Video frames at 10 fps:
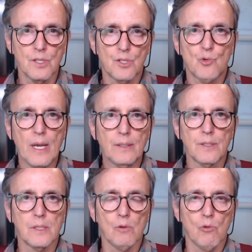as a
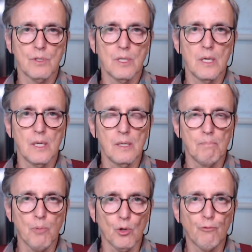trader or as
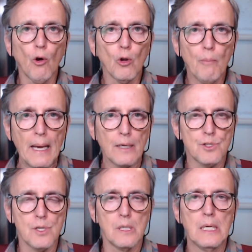a portfolio
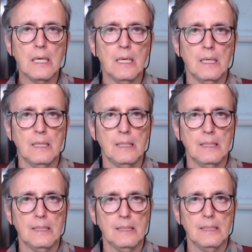manager
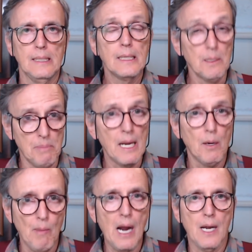in a
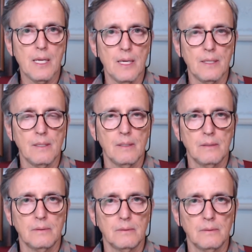bear market,
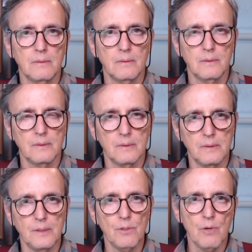
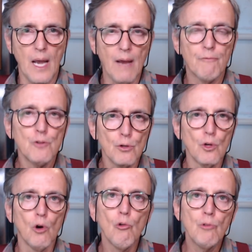you have to
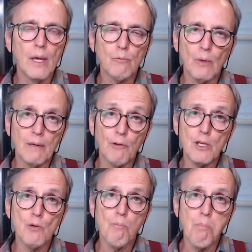know that whenever
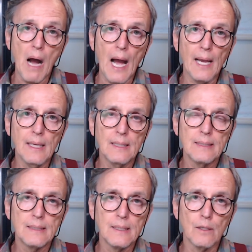you
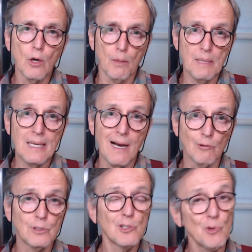buy, you're going to be
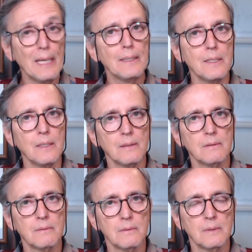counter trending.
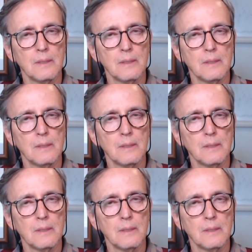